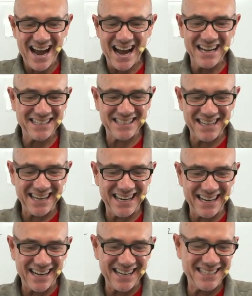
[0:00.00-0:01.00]
I
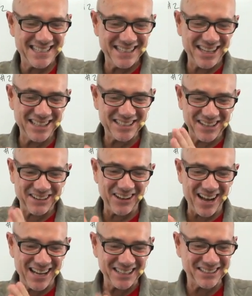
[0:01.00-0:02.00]
see I see lots of
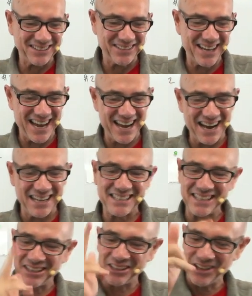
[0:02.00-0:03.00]
clocks. Okay, I
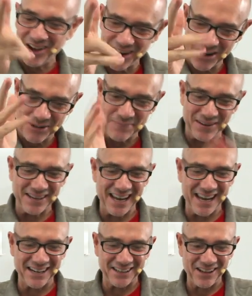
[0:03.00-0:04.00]
see an alarm. Okay,
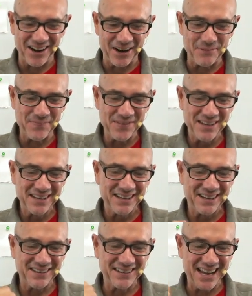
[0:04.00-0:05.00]
an alarm.
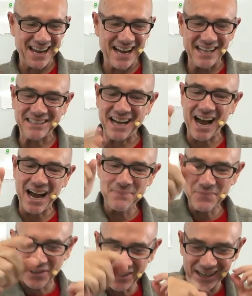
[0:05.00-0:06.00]
Okay, a time
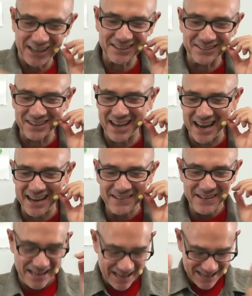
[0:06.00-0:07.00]
clock, okay?
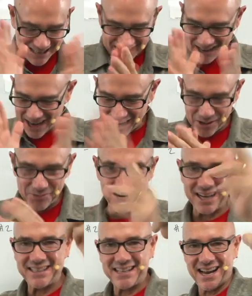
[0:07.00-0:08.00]
I'll
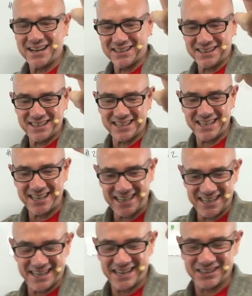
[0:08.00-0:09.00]
write down
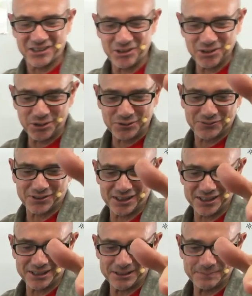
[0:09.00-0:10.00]
the clues for
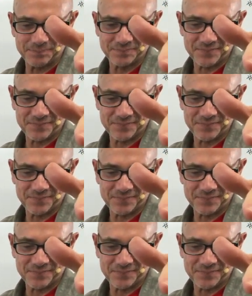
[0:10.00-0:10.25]
you.